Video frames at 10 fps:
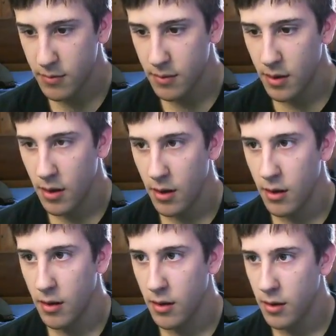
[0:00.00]

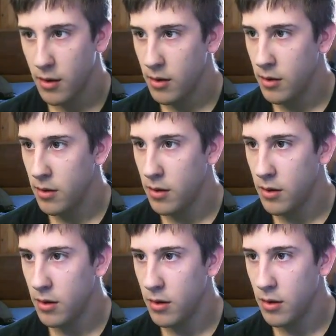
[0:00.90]

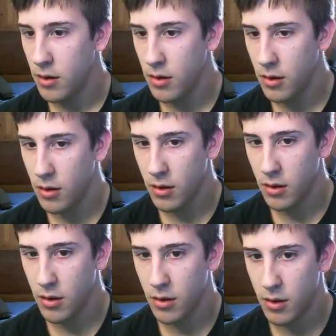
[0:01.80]

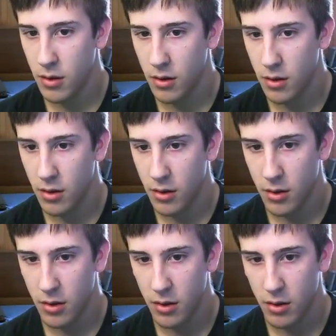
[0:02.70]

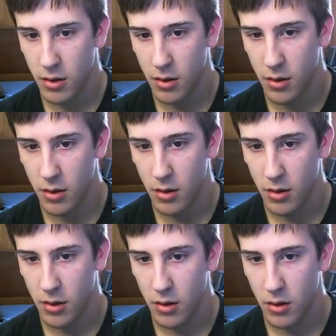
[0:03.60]

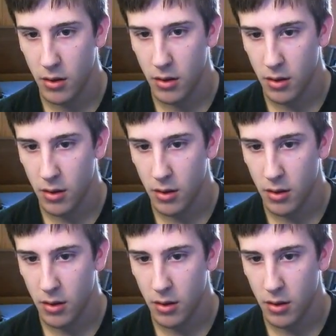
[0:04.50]
(no one is talking)